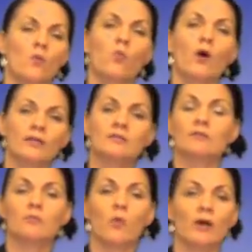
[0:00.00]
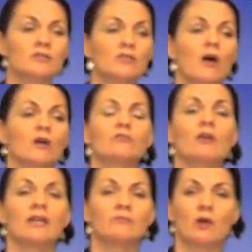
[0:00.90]
why dark
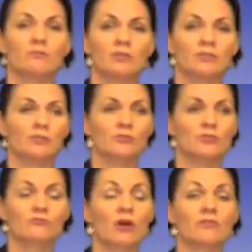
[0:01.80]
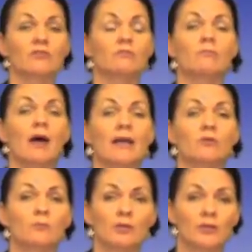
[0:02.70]
grey might be used rather than
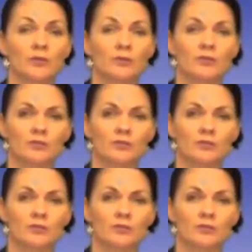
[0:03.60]
pale blue.